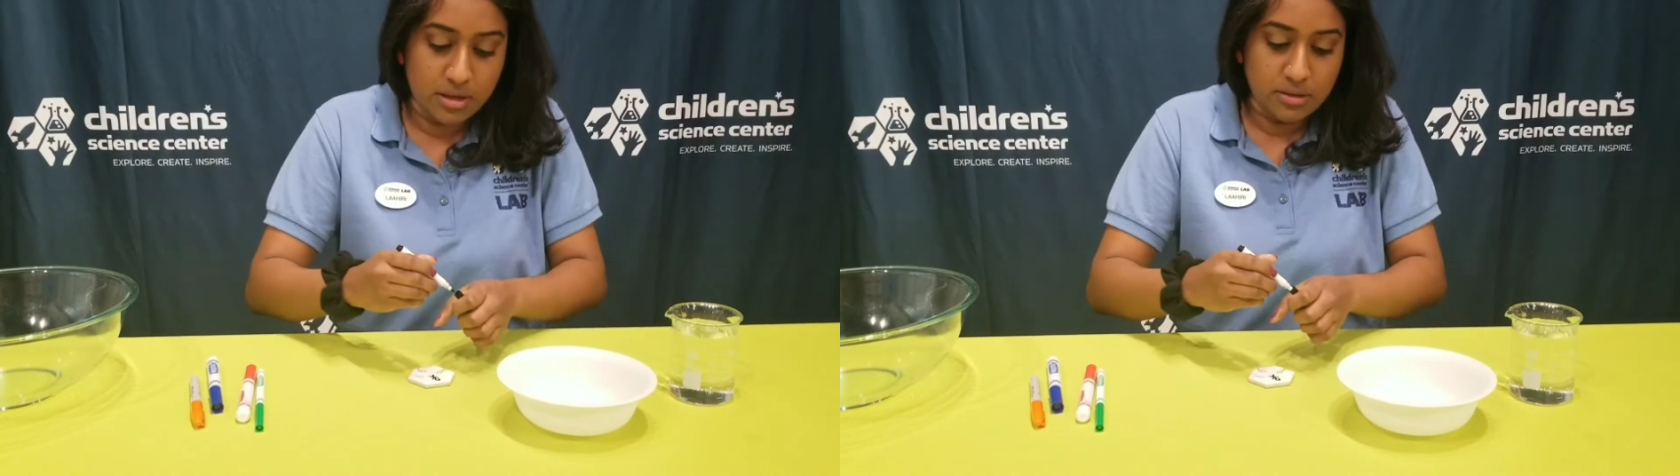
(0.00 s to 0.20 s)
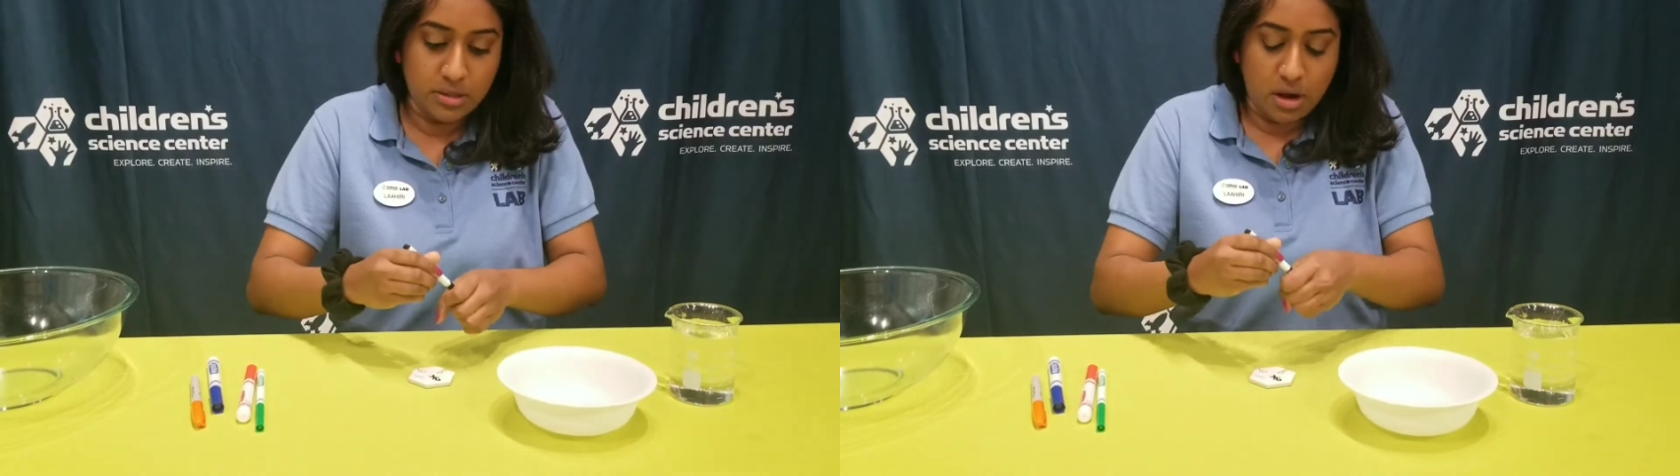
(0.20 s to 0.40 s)

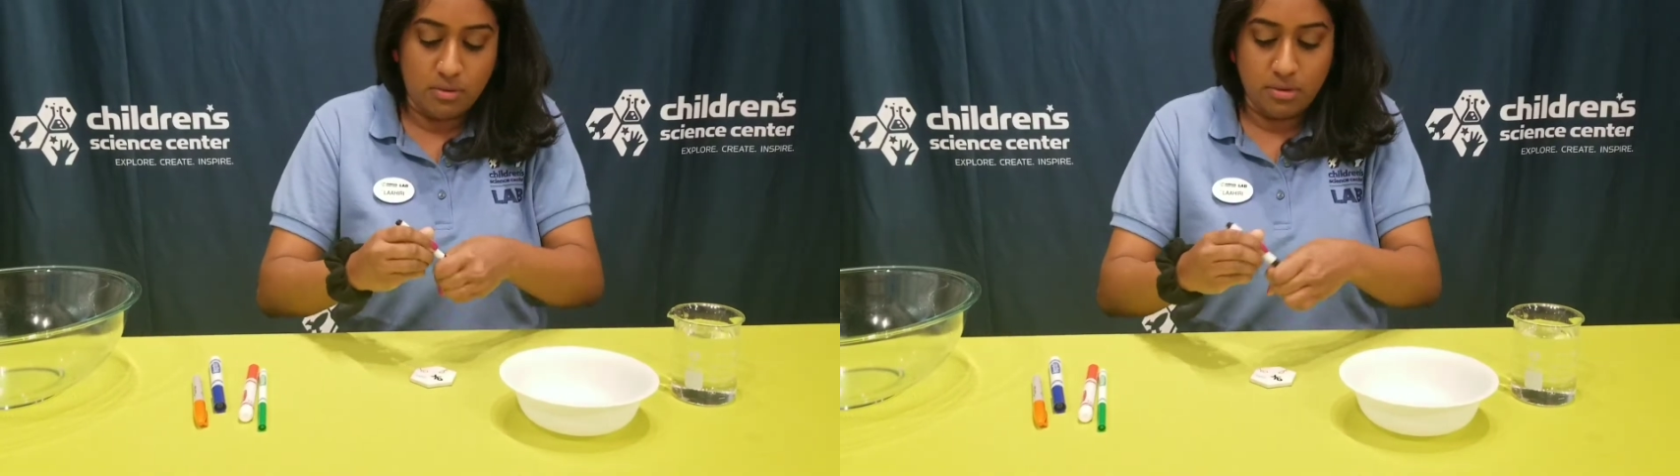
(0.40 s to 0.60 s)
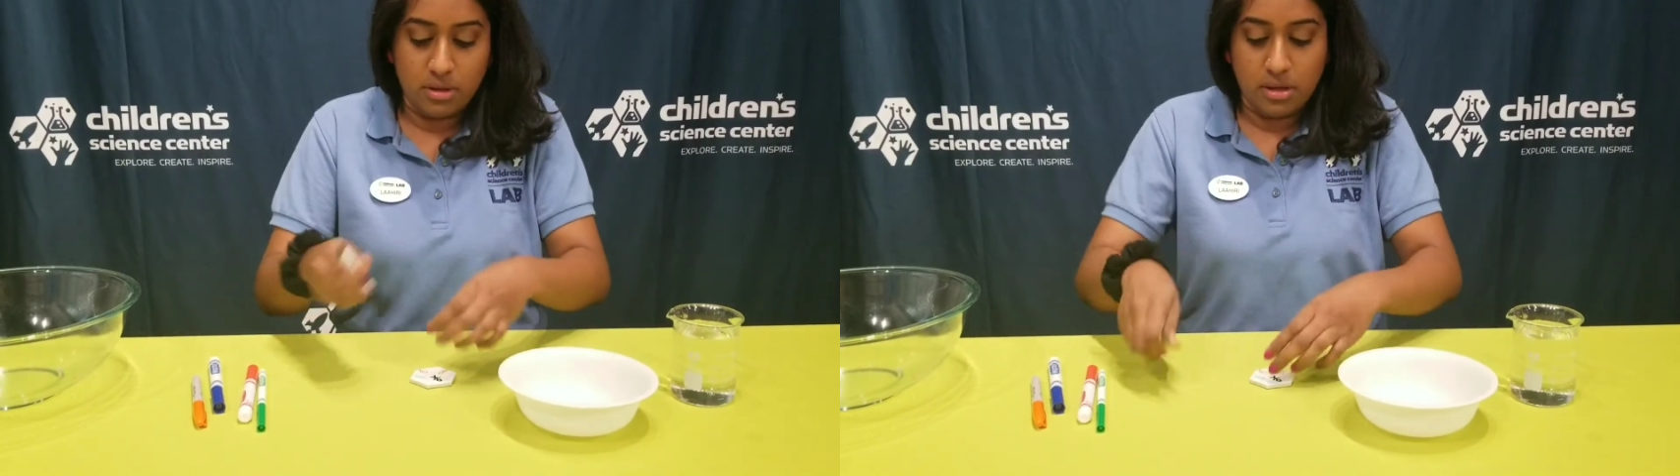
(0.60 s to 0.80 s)
So
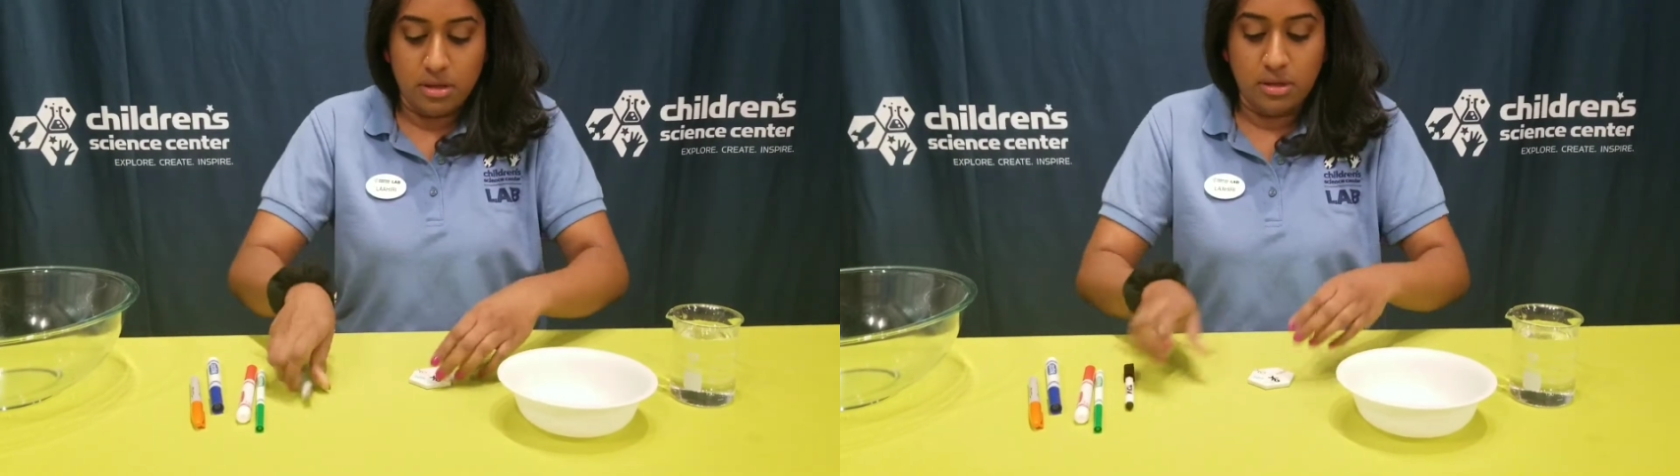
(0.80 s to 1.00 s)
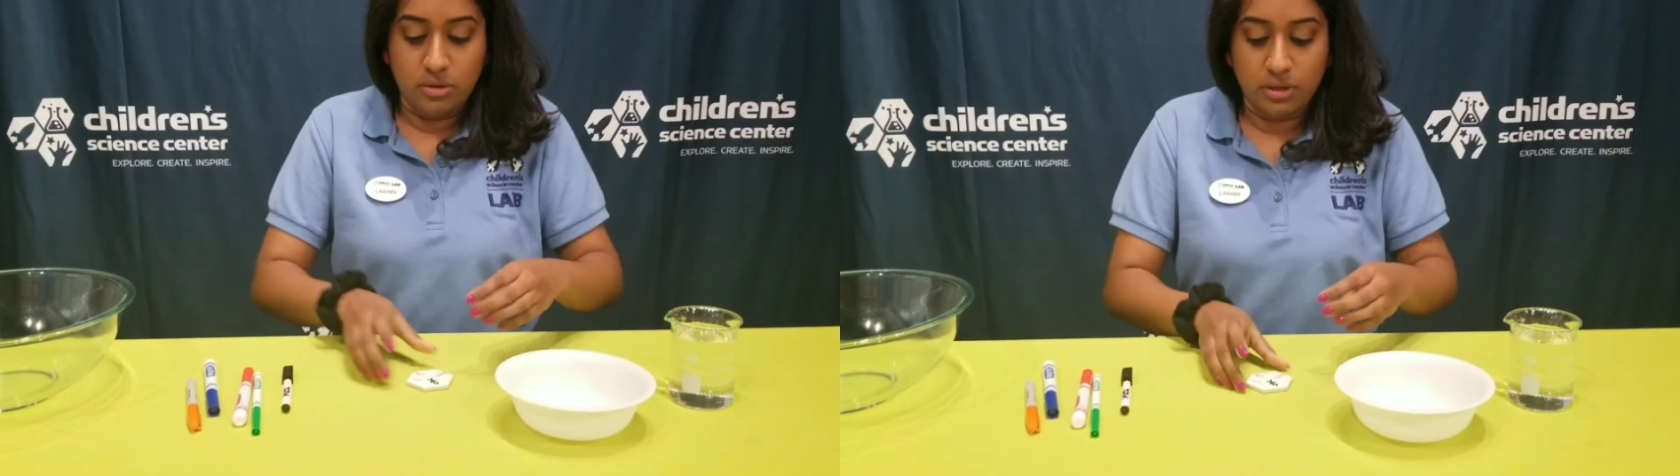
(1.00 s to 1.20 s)

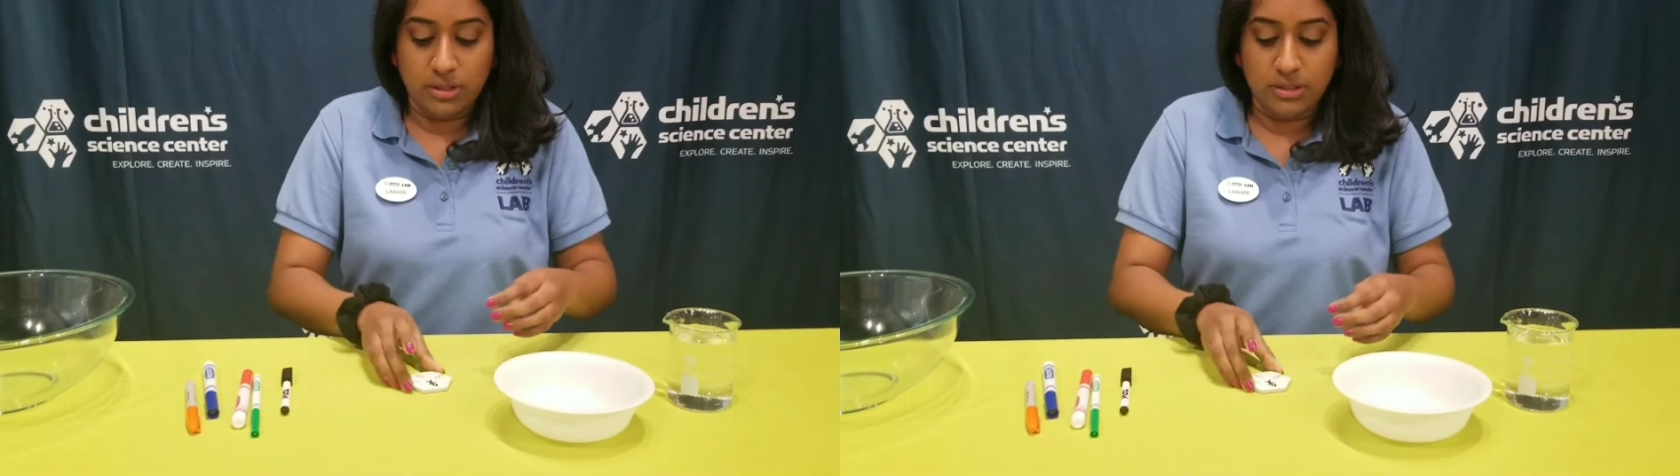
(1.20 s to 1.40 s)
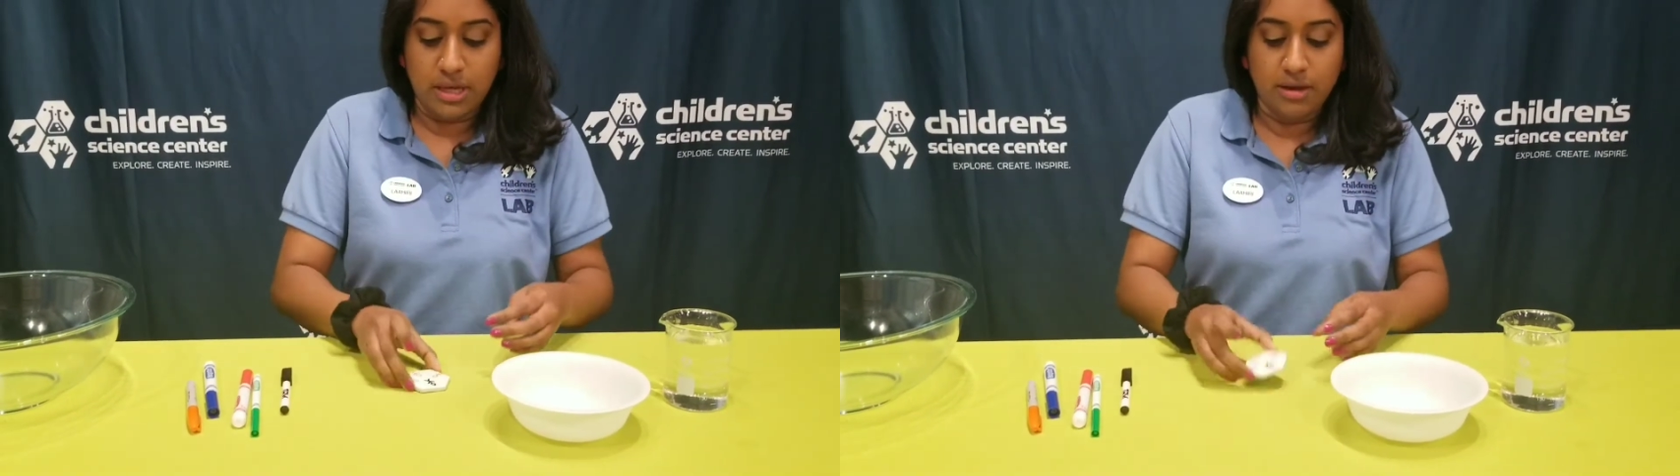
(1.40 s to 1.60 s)
you can
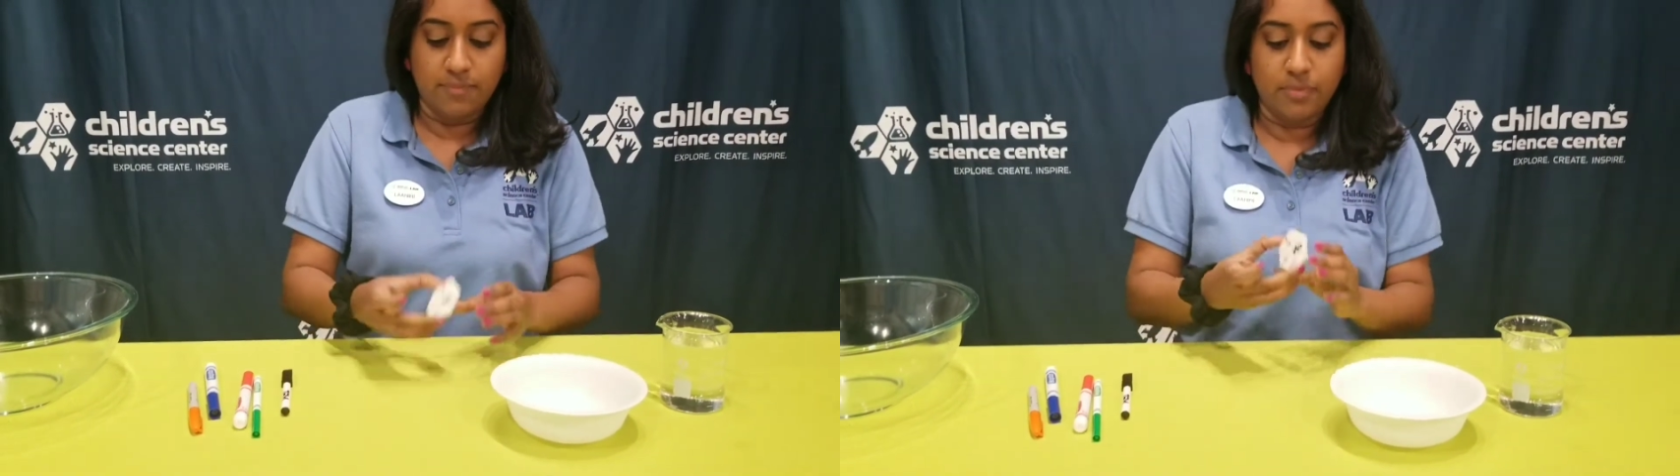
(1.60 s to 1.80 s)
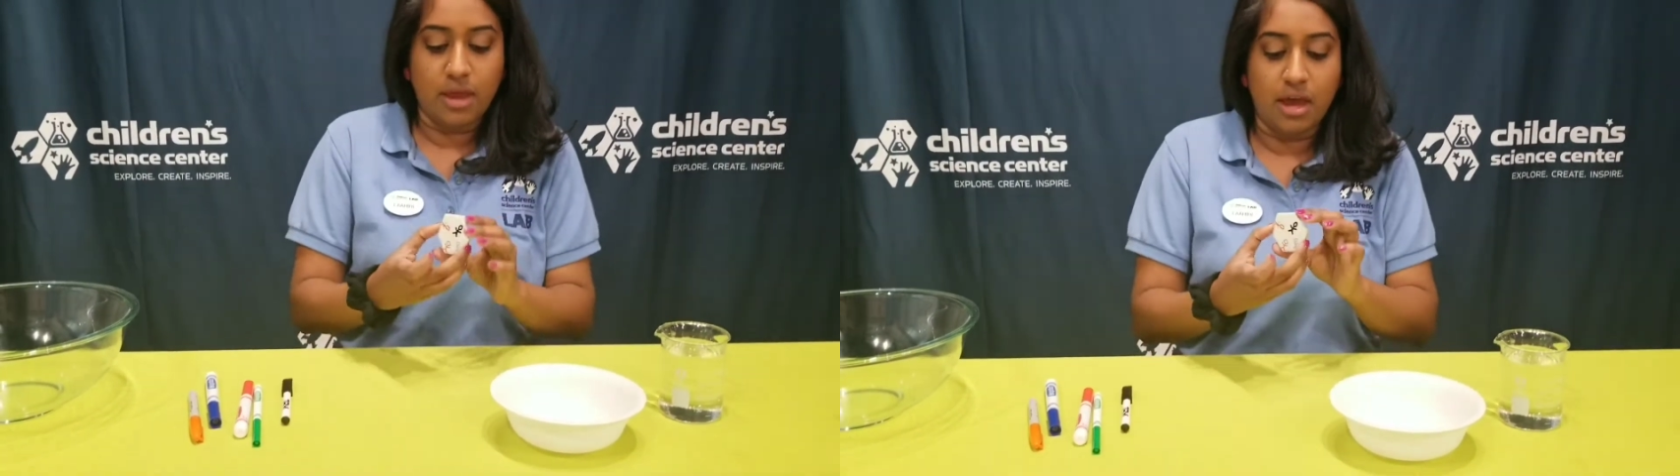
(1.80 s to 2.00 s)
see
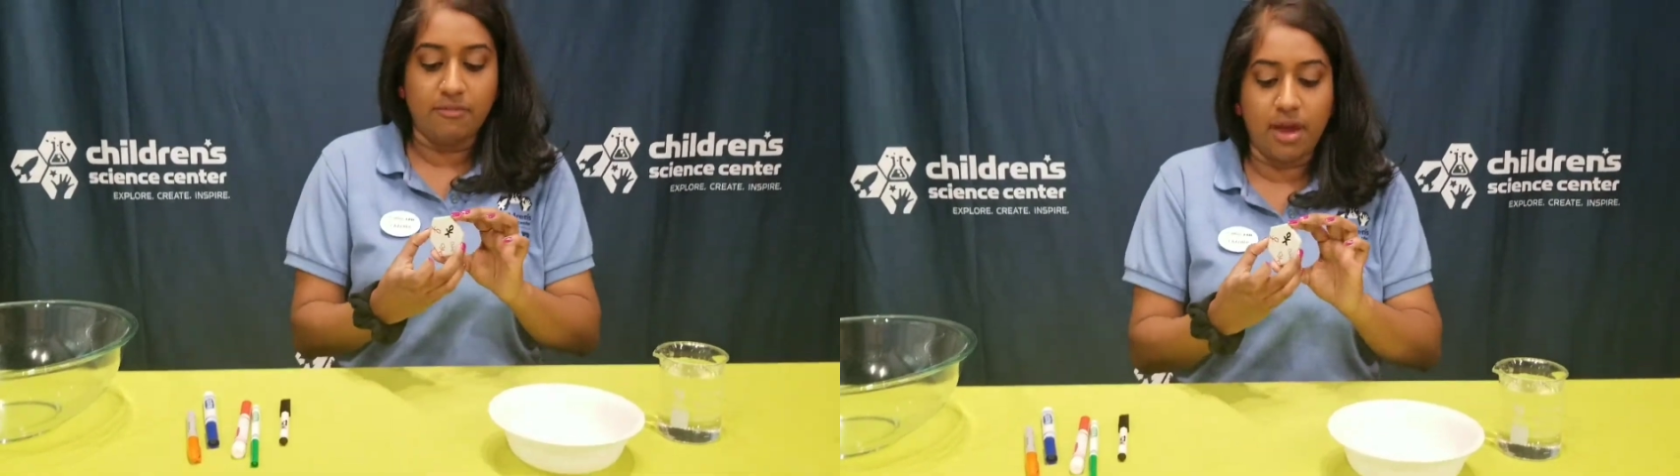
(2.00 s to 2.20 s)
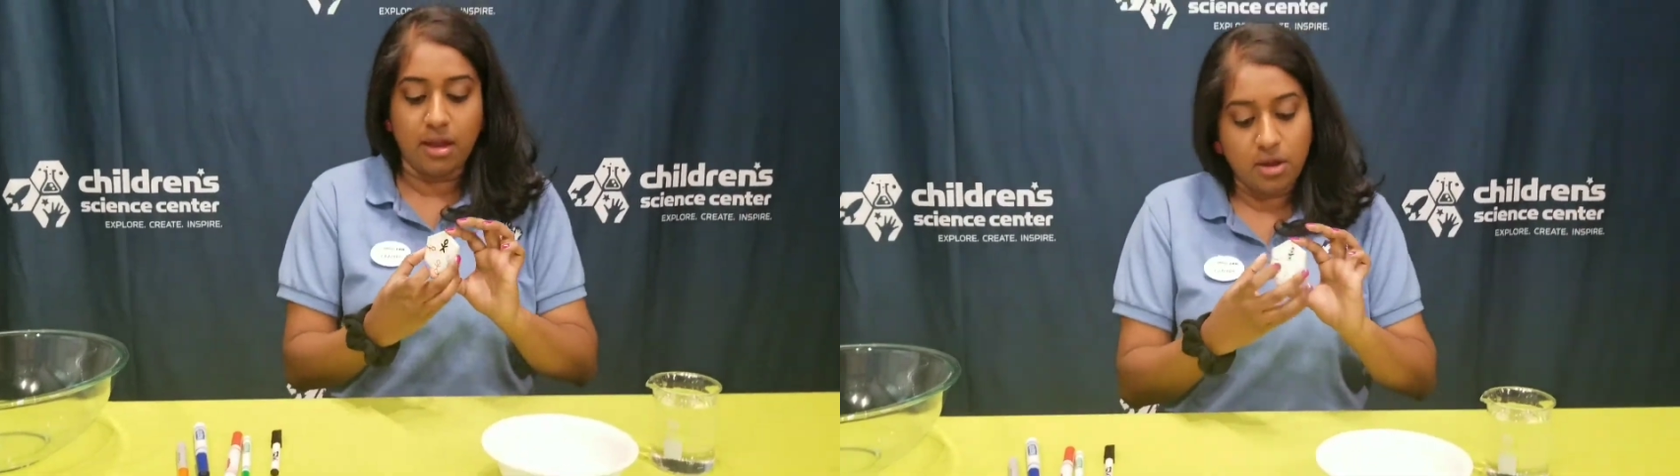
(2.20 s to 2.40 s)
I've
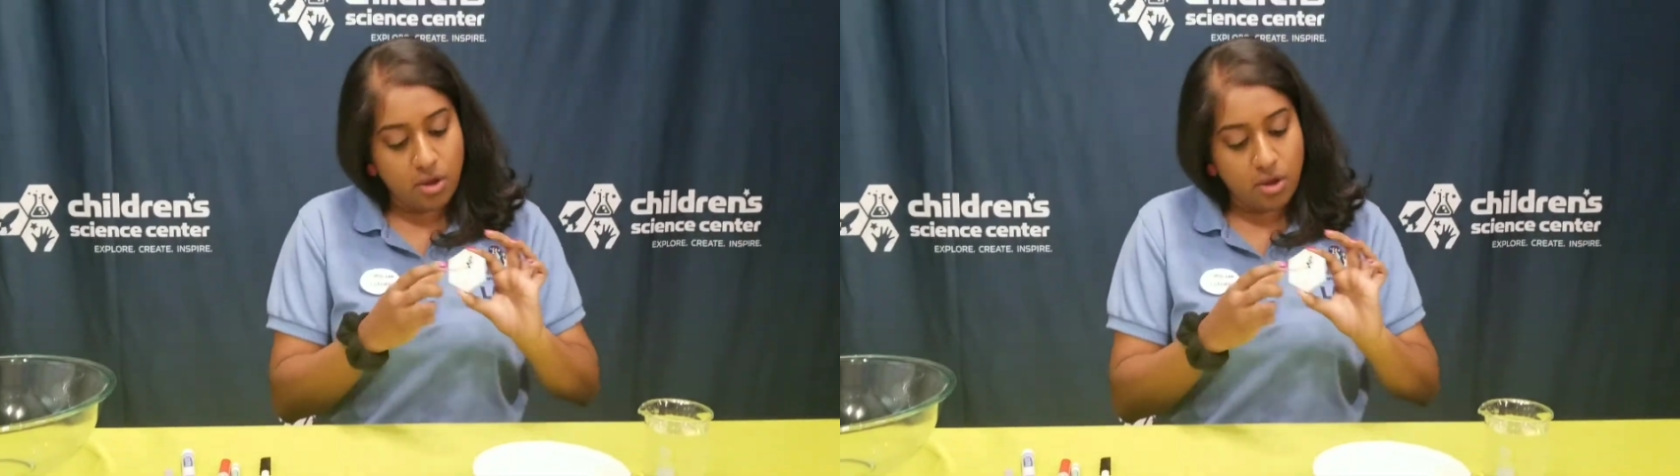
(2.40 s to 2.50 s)
got